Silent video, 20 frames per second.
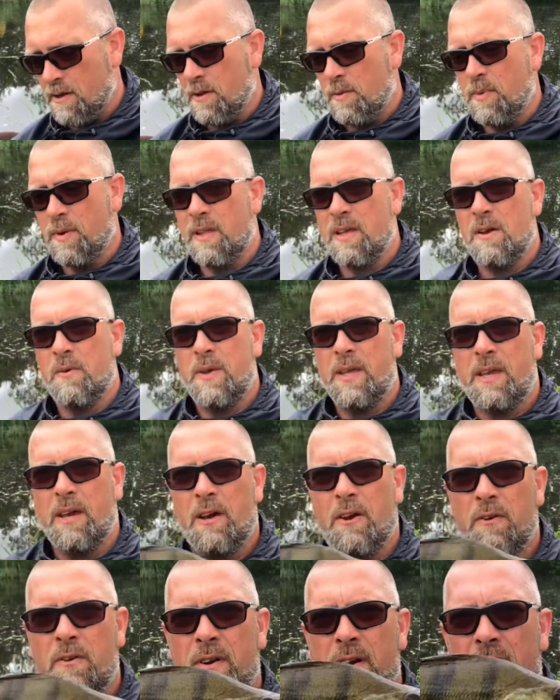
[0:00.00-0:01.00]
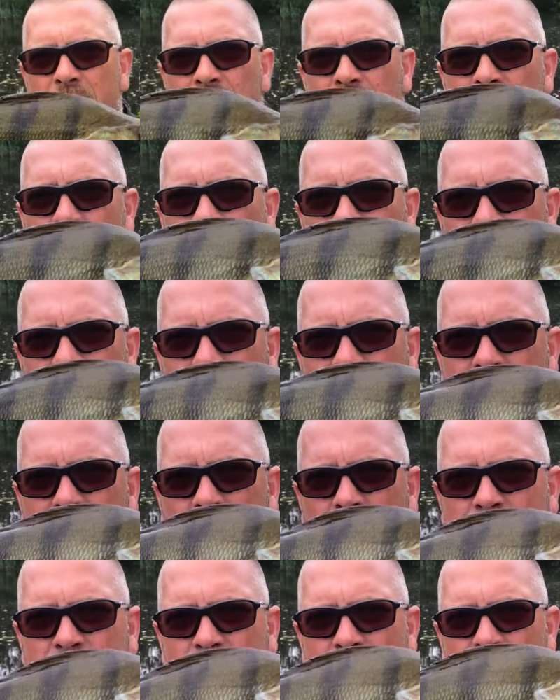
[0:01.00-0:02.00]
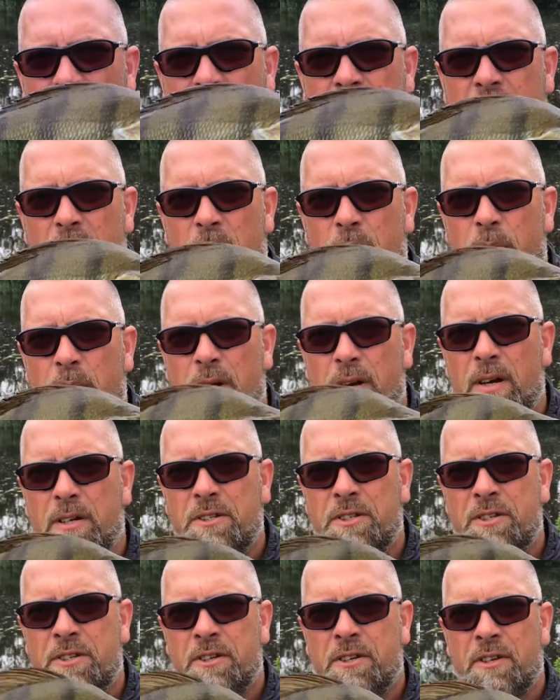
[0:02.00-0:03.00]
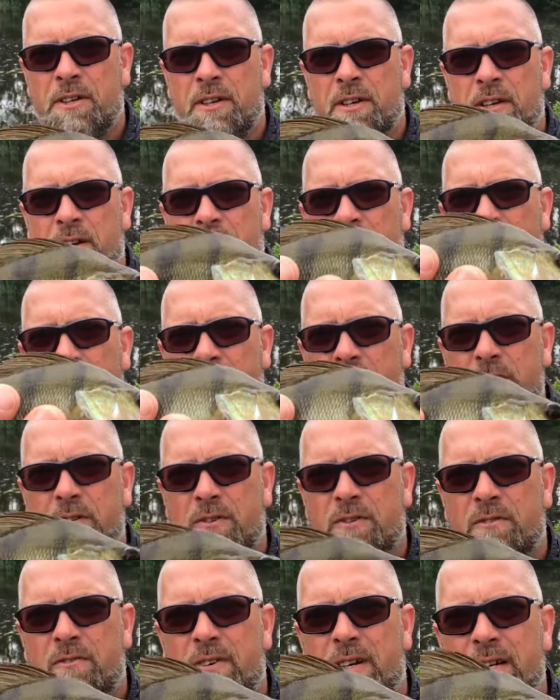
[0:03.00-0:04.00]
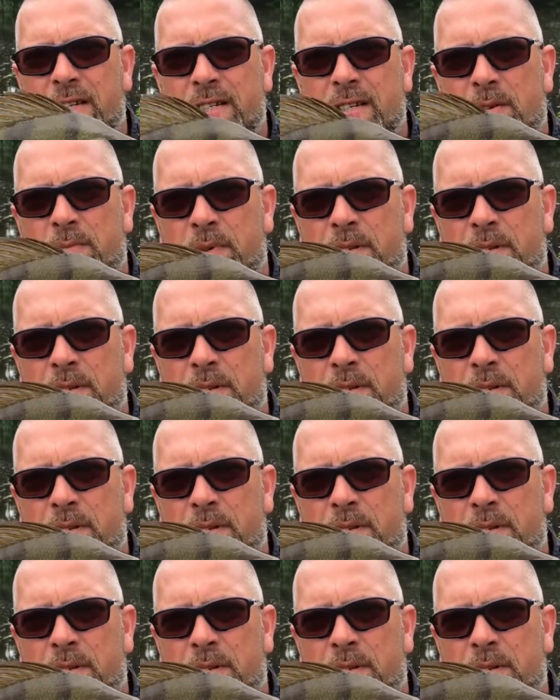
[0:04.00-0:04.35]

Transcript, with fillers: Well, there we go. Lovely little tiny little perch. if he's going to raise up